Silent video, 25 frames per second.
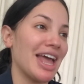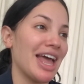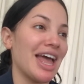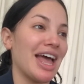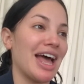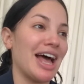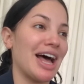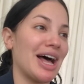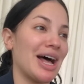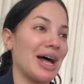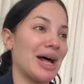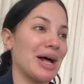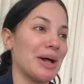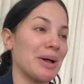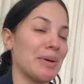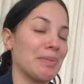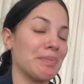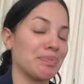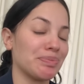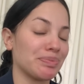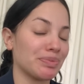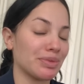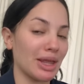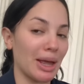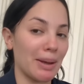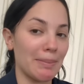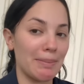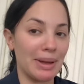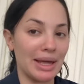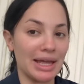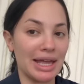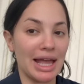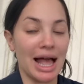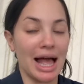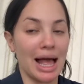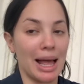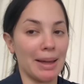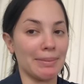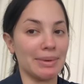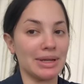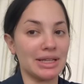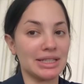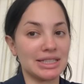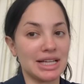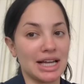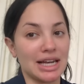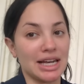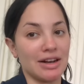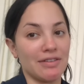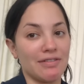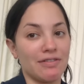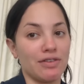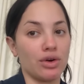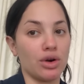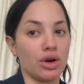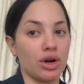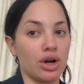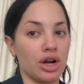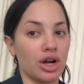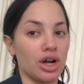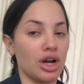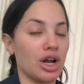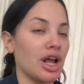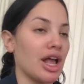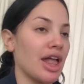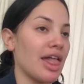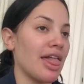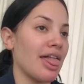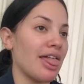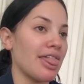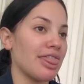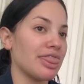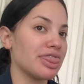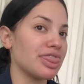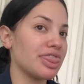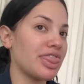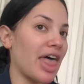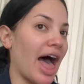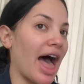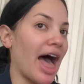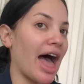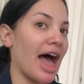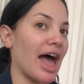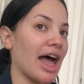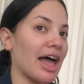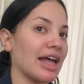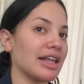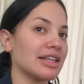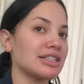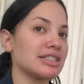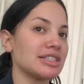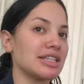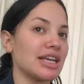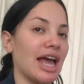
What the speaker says: But, yeah, I'm excited for that.